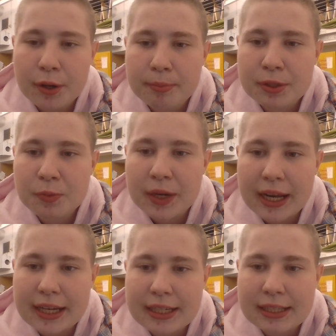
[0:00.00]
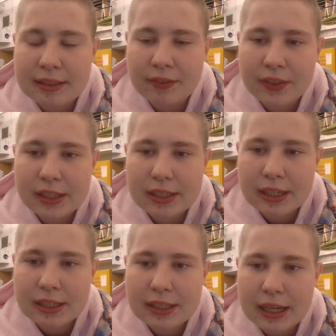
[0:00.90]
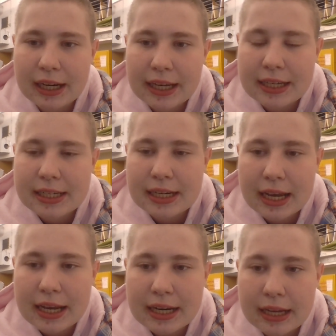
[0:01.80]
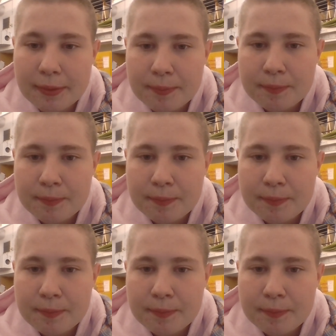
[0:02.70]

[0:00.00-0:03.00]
between 1876 and 1880